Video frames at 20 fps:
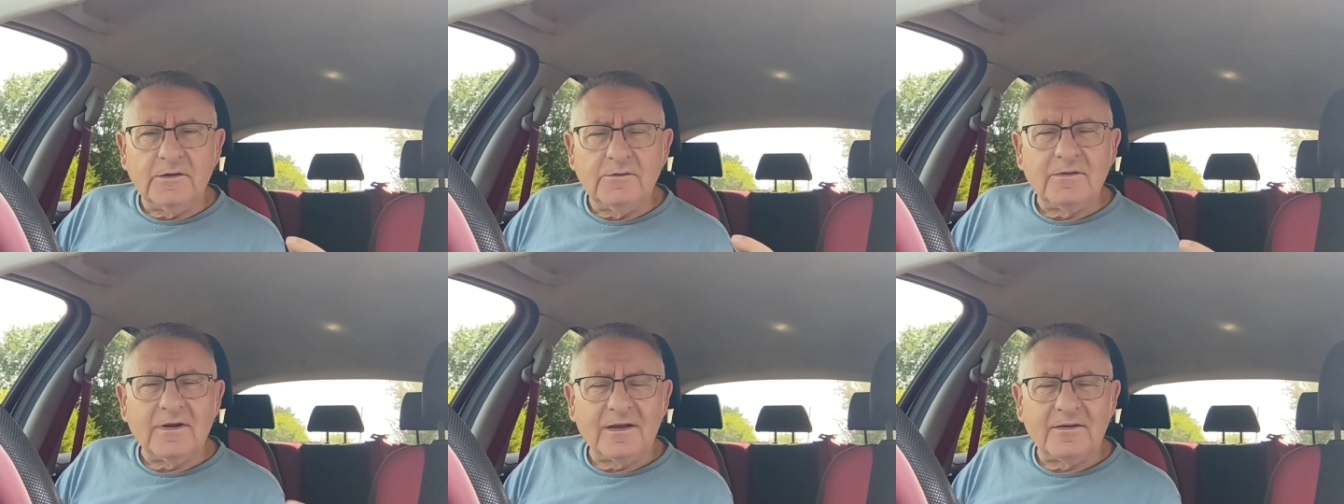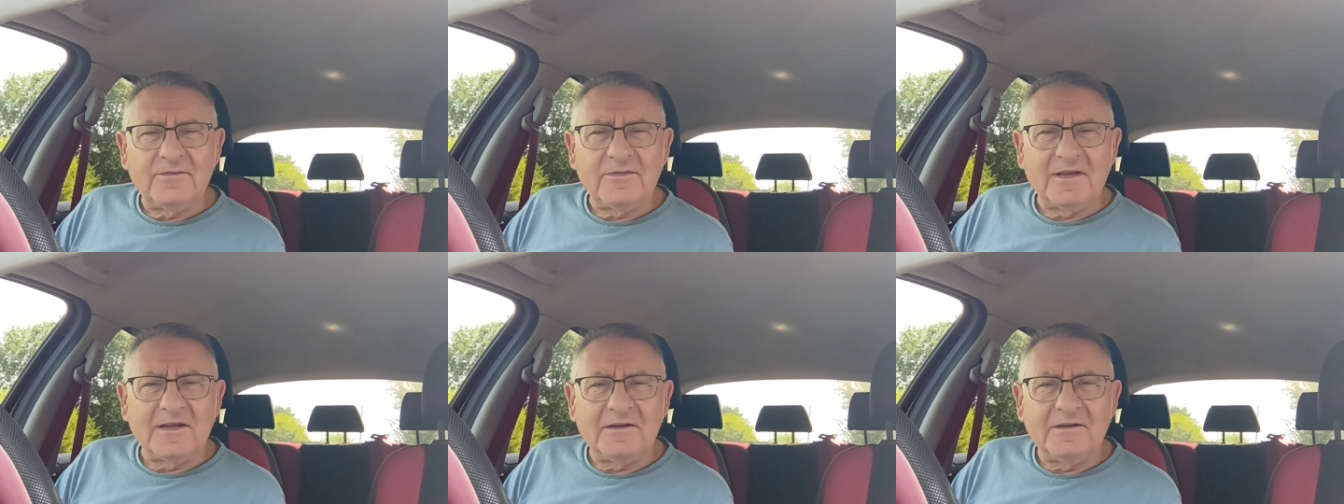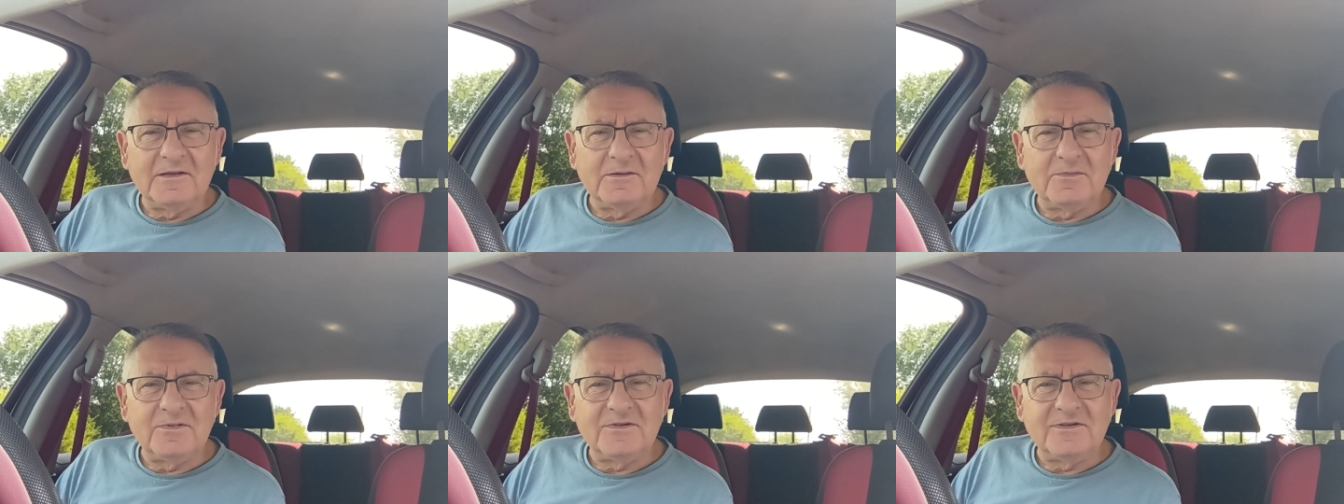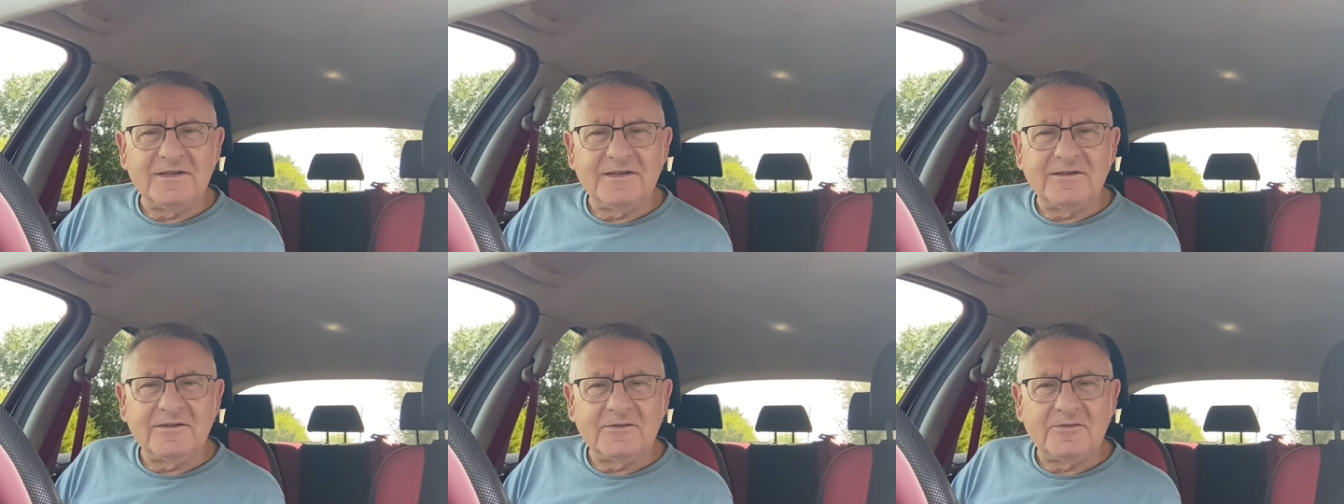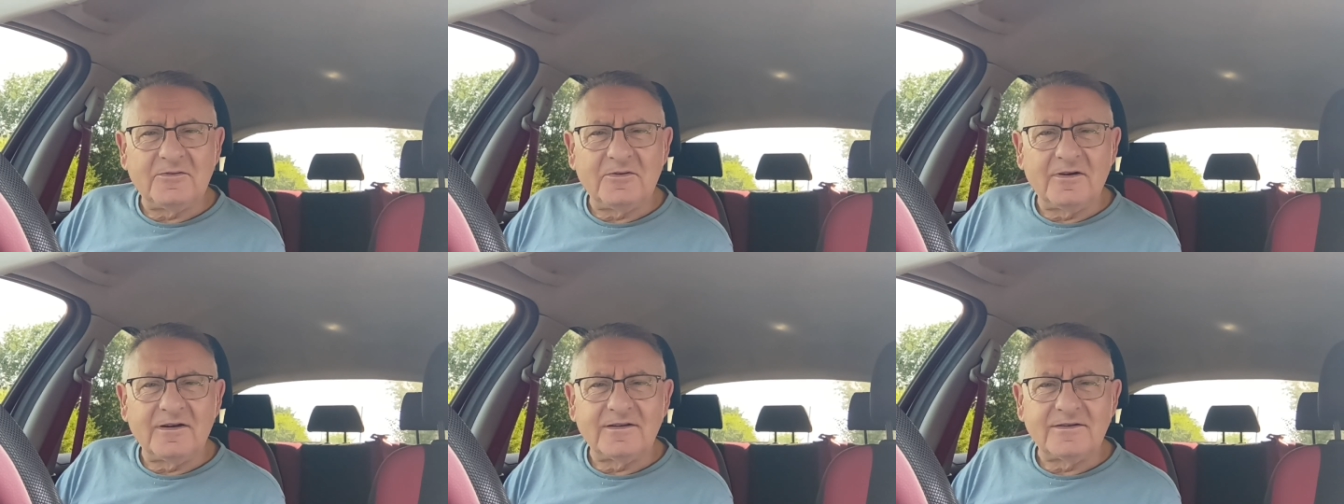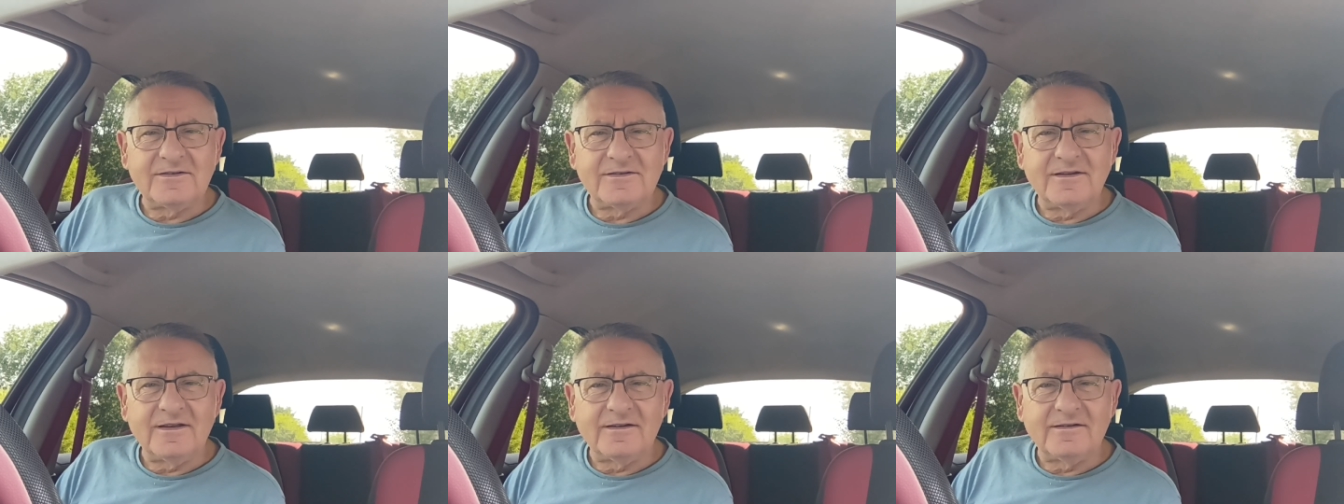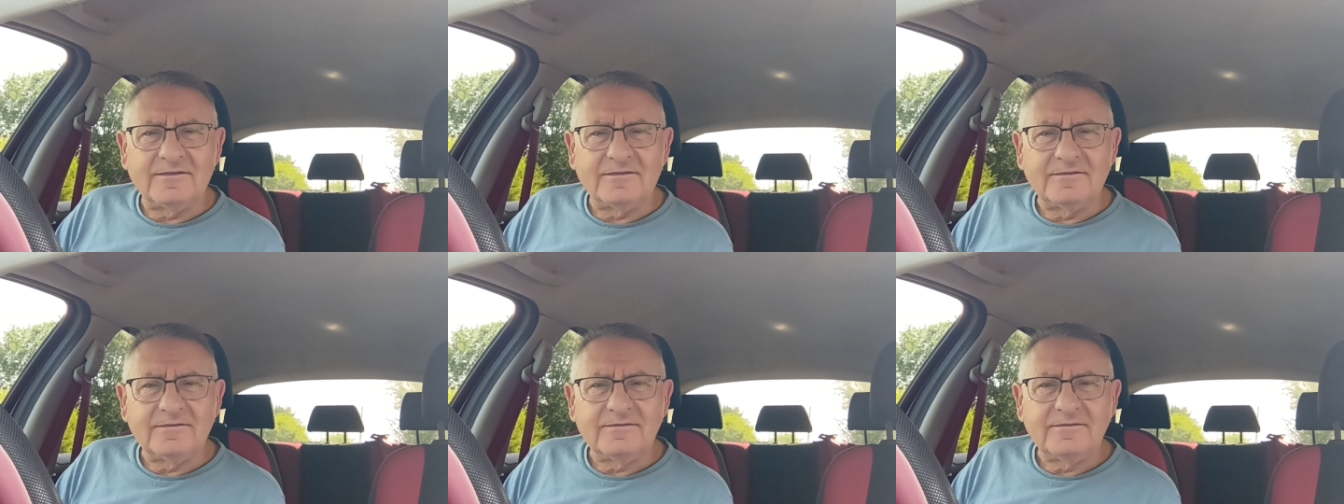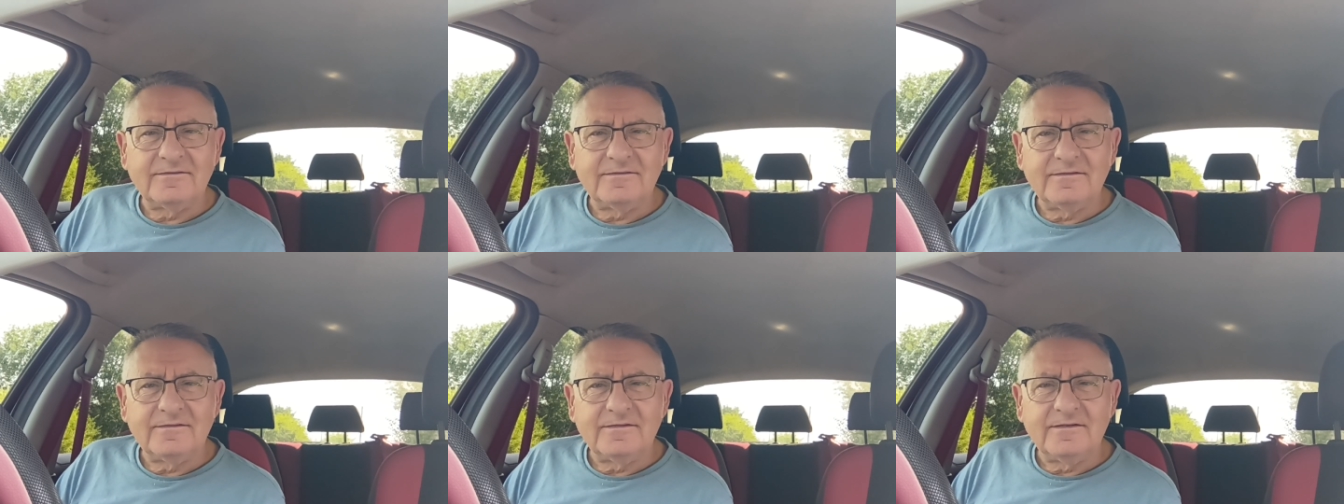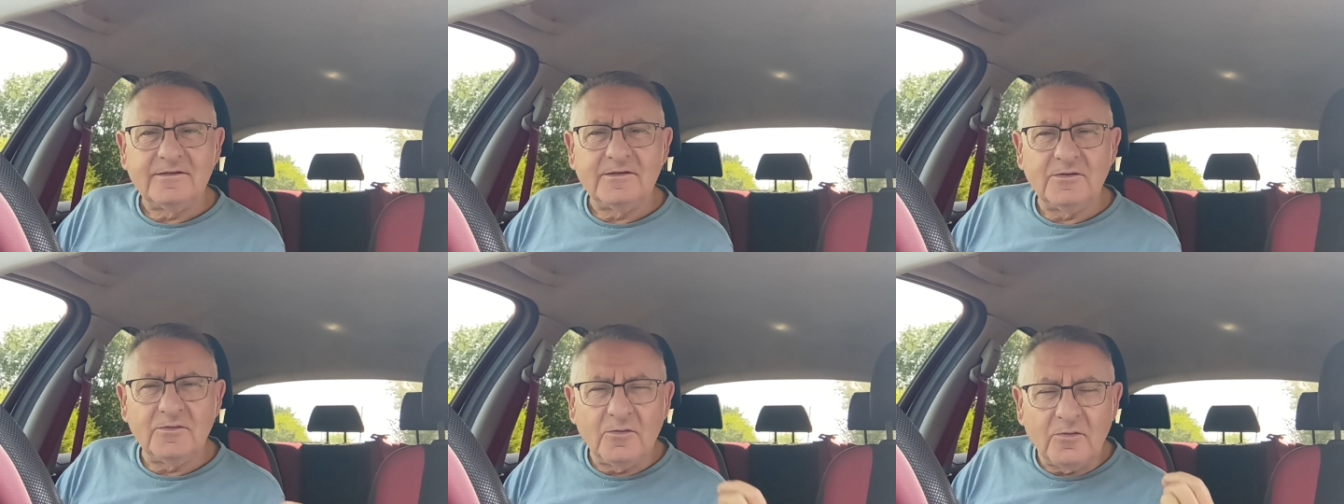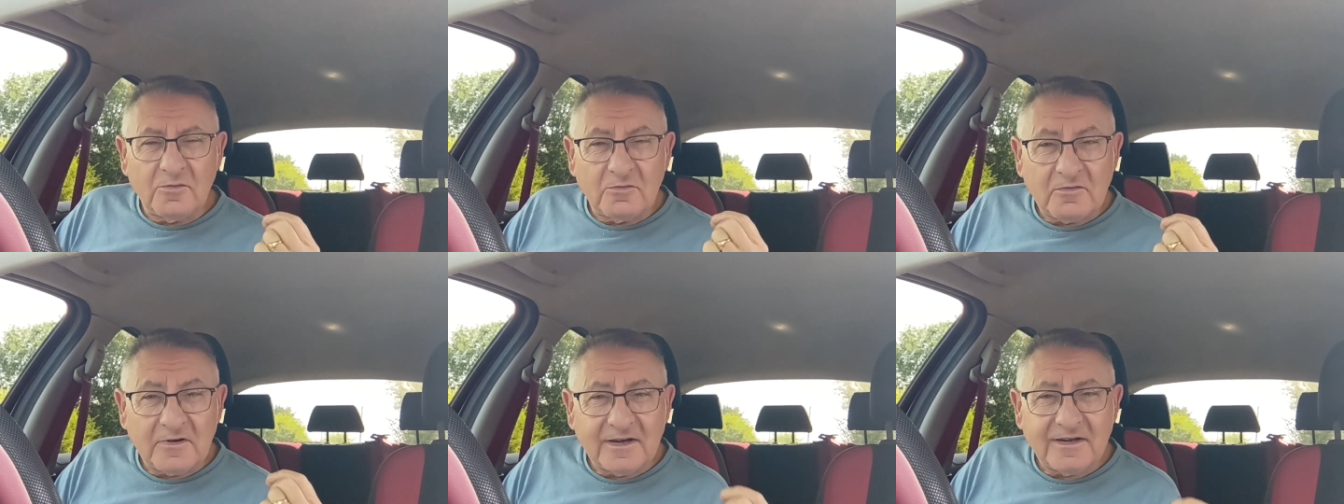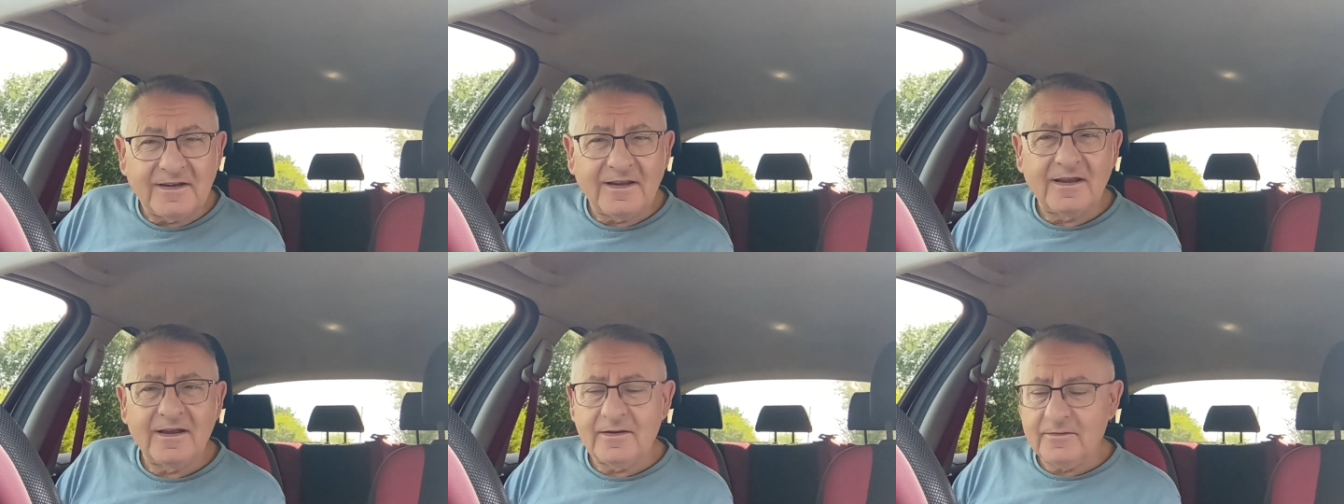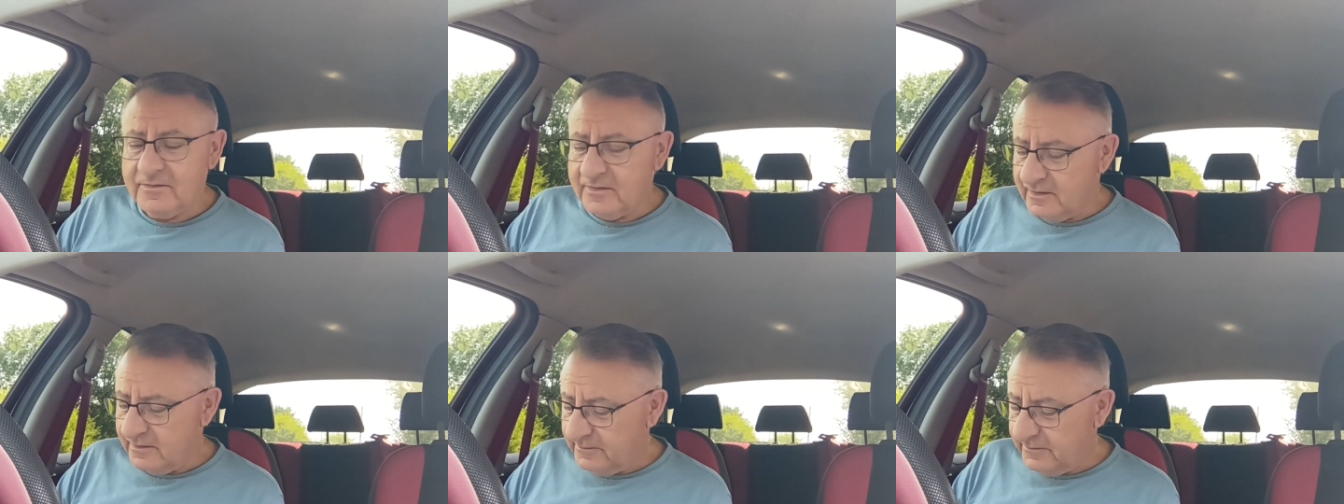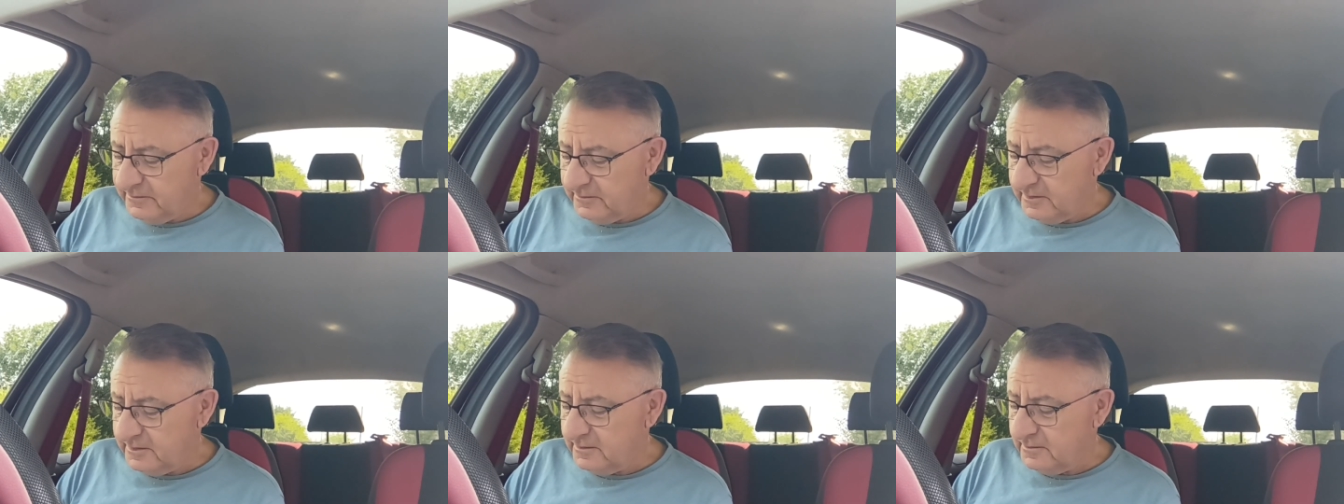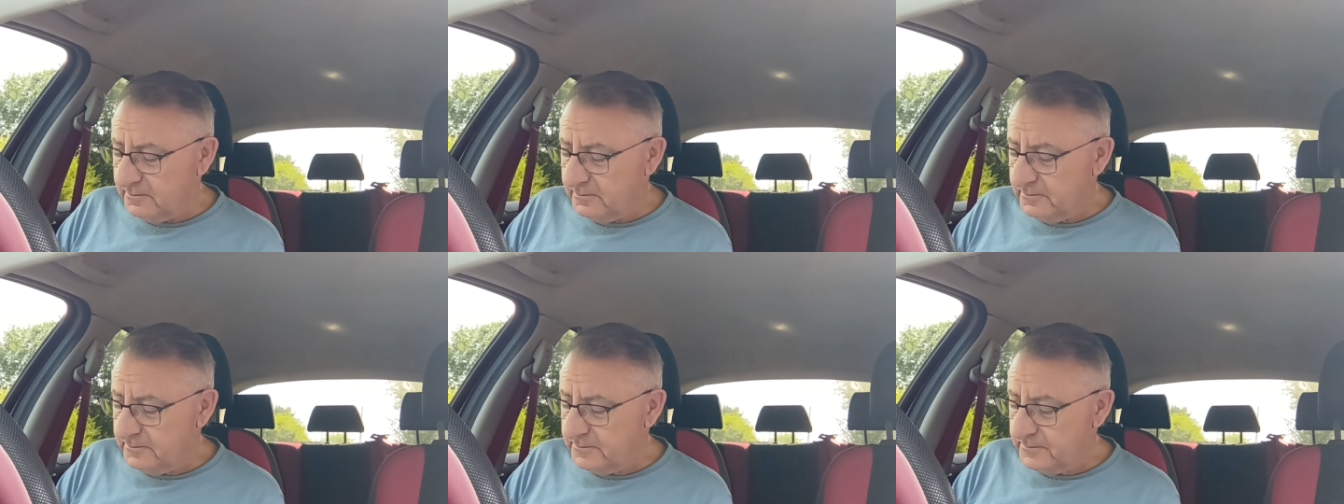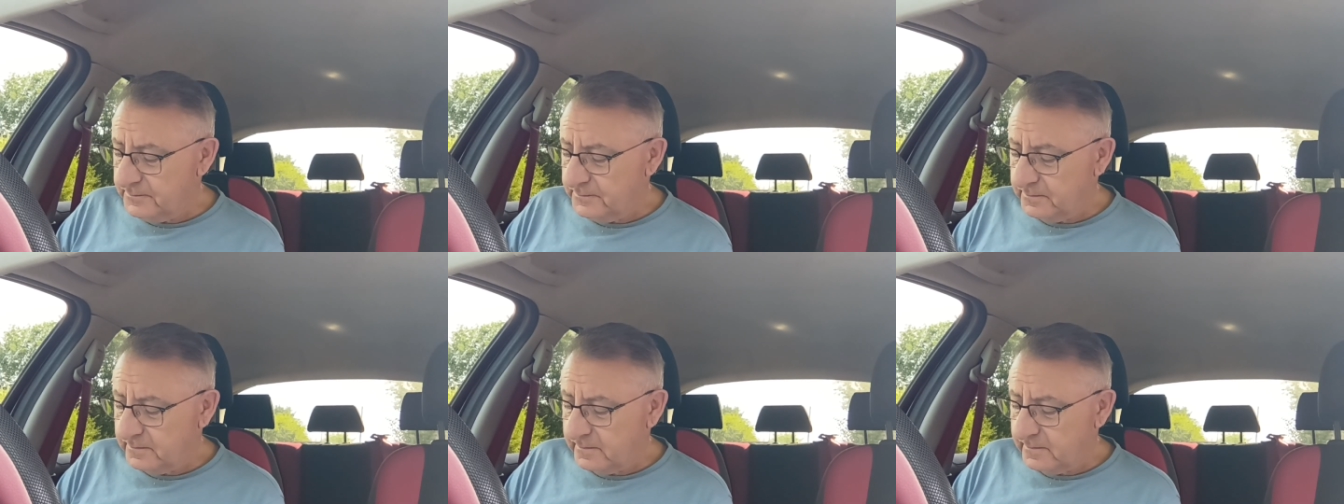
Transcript: you have that liberty in Christ now. You already have that freedom.